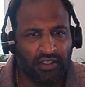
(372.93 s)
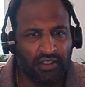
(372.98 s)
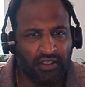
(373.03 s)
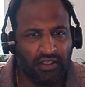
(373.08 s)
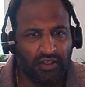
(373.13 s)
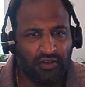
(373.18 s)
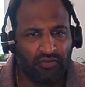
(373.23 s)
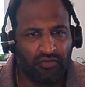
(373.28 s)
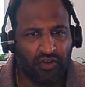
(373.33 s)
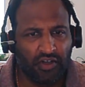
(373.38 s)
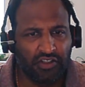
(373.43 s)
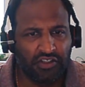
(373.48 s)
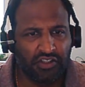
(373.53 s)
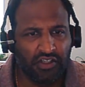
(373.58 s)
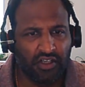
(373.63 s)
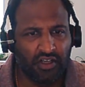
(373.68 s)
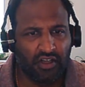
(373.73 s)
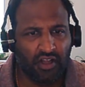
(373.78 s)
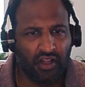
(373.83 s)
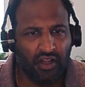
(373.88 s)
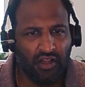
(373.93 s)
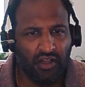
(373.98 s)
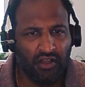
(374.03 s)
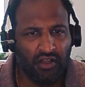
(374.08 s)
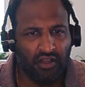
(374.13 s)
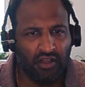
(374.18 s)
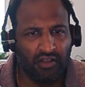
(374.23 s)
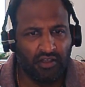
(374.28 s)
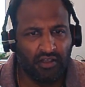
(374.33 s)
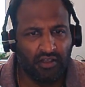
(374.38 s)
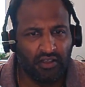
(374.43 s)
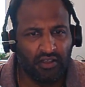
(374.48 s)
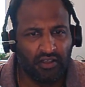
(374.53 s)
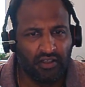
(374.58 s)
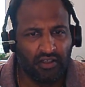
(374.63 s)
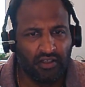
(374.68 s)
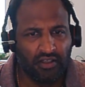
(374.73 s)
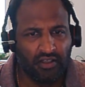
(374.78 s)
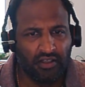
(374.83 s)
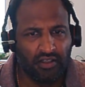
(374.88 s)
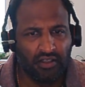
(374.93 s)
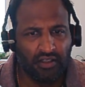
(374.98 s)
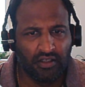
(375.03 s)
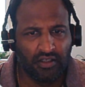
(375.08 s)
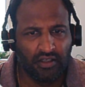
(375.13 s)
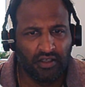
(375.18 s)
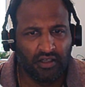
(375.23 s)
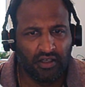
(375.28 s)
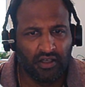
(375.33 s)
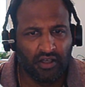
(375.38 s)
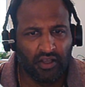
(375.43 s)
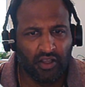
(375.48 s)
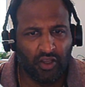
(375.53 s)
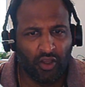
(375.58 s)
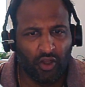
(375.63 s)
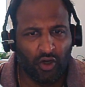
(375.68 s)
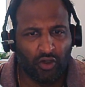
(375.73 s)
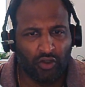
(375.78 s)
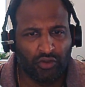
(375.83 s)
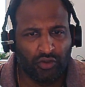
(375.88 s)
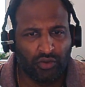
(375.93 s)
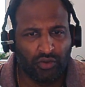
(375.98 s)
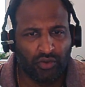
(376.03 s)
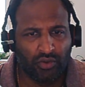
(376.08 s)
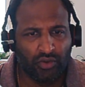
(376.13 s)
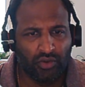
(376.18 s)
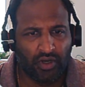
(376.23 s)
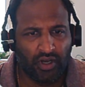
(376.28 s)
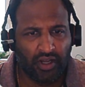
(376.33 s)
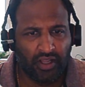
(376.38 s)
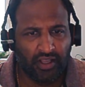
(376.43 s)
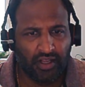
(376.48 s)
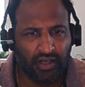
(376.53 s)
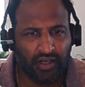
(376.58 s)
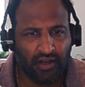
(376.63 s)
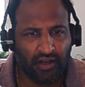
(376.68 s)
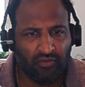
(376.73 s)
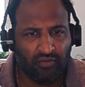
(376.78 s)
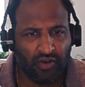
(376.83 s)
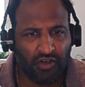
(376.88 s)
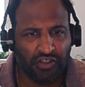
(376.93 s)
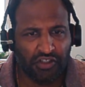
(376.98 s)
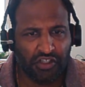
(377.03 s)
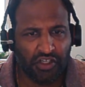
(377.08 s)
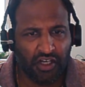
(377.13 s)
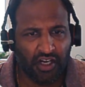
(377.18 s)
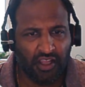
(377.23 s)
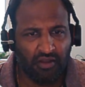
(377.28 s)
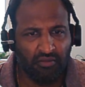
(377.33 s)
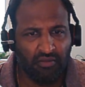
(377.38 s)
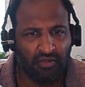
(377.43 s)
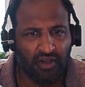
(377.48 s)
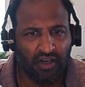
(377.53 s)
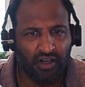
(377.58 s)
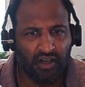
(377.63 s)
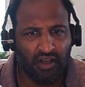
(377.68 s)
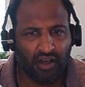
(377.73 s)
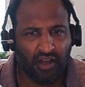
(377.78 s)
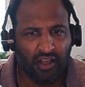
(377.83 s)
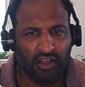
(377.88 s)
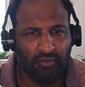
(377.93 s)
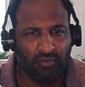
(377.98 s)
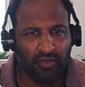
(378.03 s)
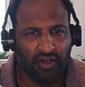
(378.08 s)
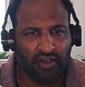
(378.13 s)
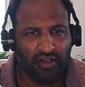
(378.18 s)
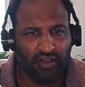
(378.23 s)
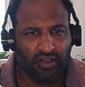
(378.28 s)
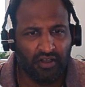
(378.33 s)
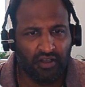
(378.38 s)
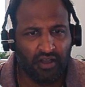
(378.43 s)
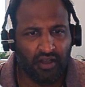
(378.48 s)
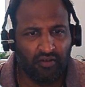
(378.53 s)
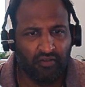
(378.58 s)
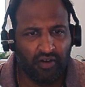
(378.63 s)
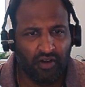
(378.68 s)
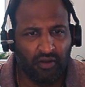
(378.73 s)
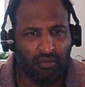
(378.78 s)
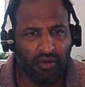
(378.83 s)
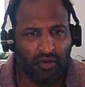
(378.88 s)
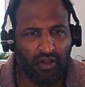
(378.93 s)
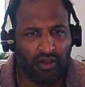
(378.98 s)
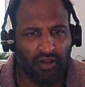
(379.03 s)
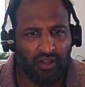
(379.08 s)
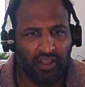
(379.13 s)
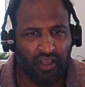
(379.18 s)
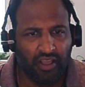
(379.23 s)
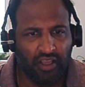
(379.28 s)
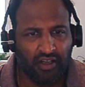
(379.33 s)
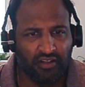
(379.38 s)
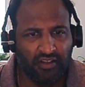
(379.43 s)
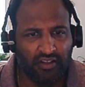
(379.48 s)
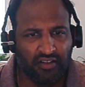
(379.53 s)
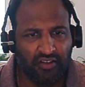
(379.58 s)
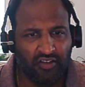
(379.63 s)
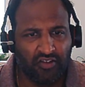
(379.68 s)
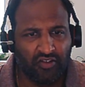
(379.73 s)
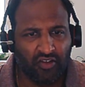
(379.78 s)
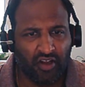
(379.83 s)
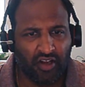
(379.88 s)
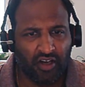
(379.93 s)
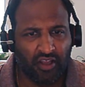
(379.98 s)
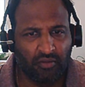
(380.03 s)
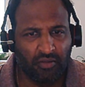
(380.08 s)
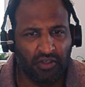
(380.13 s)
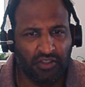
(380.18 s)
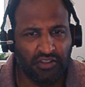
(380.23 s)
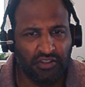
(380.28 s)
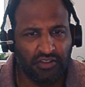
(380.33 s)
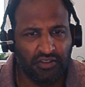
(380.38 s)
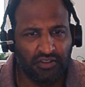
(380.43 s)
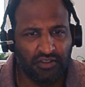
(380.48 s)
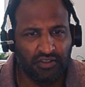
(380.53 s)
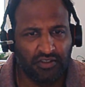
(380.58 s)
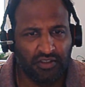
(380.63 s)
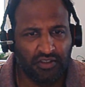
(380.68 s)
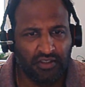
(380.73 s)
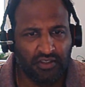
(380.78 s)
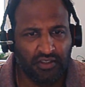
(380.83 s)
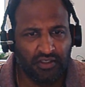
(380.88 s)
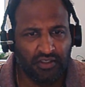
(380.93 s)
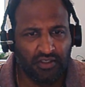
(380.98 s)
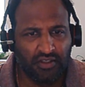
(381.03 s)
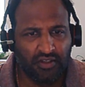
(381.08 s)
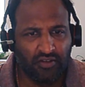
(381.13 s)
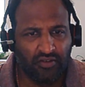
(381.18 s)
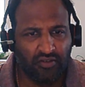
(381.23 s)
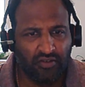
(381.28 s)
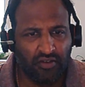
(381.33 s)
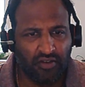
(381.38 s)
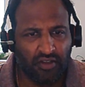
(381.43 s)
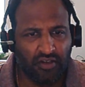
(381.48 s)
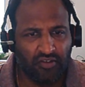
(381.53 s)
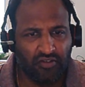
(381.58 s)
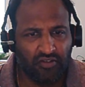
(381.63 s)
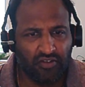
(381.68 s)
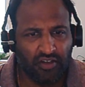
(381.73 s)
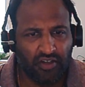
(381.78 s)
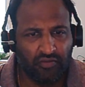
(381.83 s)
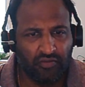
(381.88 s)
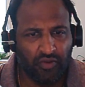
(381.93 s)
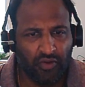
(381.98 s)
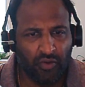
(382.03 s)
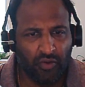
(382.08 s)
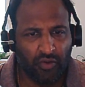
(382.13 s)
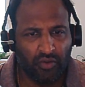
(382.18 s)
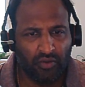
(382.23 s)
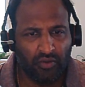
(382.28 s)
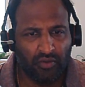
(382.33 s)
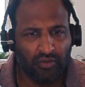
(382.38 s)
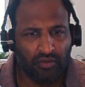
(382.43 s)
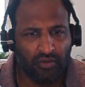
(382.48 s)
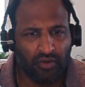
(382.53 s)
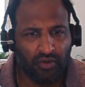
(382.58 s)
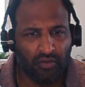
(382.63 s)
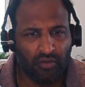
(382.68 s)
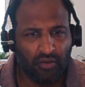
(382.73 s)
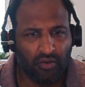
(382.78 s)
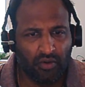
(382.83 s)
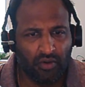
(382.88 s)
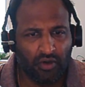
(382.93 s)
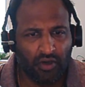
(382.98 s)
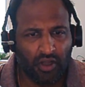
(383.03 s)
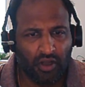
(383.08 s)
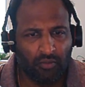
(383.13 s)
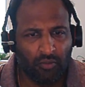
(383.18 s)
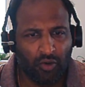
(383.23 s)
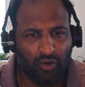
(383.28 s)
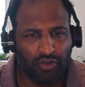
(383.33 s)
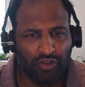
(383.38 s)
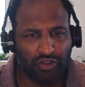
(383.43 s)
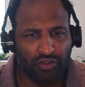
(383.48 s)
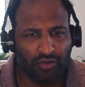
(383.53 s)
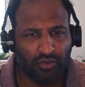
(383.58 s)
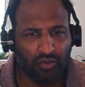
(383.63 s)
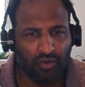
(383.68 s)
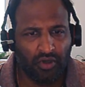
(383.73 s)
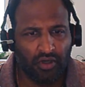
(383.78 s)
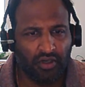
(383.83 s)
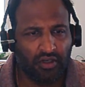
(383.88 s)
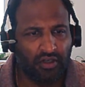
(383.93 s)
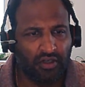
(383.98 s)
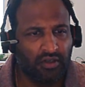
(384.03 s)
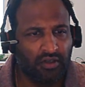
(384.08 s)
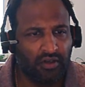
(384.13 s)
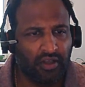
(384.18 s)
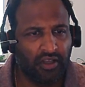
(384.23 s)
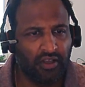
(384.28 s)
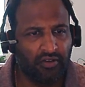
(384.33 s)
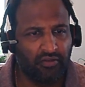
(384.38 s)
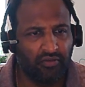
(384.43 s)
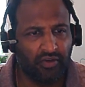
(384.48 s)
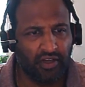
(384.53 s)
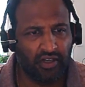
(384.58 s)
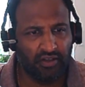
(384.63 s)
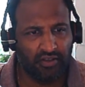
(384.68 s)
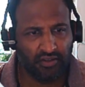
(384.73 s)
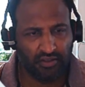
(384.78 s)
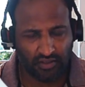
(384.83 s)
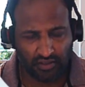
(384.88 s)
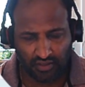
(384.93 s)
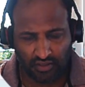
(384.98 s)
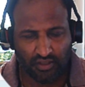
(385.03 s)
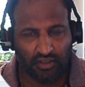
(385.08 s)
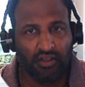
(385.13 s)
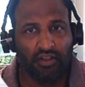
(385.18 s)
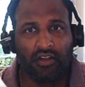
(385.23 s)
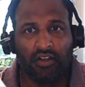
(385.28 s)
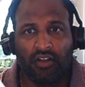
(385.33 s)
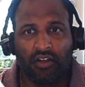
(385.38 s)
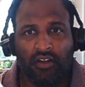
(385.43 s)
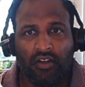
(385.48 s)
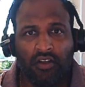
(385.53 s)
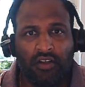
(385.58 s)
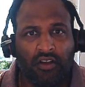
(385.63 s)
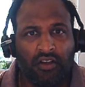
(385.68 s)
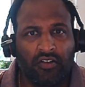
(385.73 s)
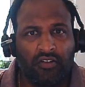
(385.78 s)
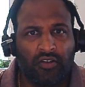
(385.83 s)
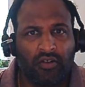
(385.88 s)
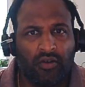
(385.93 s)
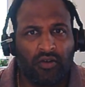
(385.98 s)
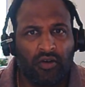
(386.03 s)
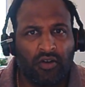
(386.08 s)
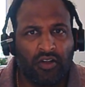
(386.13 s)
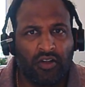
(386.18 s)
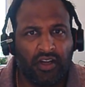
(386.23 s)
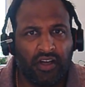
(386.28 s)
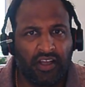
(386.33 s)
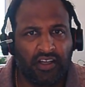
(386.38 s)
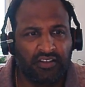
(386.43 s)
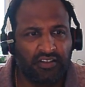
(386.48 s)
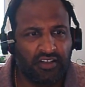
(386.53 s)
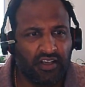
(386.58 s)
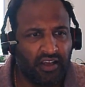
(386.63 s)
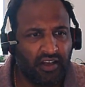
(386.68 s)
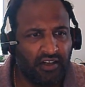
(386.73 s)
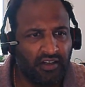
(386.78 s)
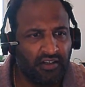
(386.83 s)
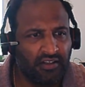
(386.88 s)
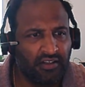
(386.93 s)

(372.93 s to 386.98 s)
function call euro to INR function name and argument available here in this argument. So the result view one amount one. Okay, fine. So go to the next line.